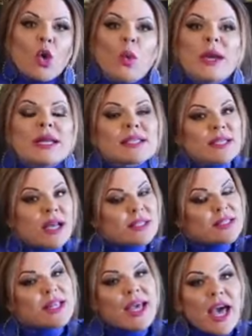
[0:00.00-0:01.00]
We
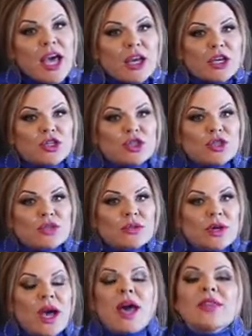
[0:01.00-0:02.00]
discuss their age,
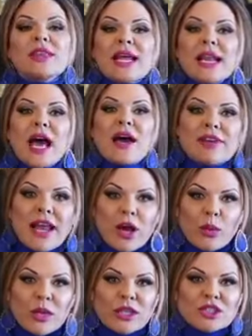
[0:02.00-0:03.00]
their love
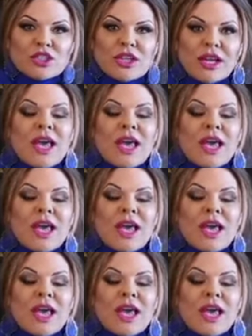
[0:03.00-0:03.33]
language,